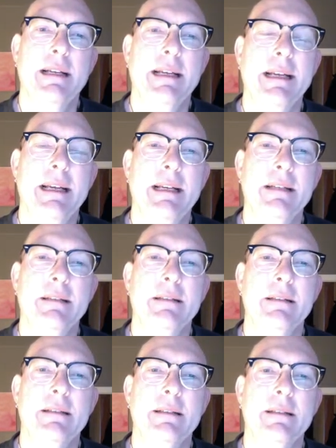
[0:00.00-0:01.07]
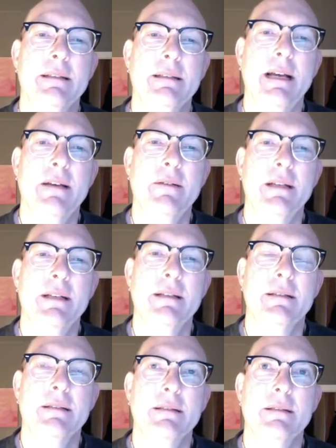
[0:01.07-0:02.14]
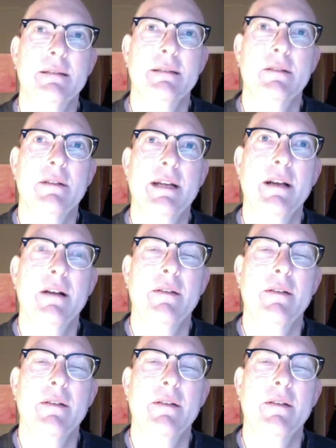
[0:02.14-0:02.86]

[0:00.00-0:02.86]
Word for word: in not only creating all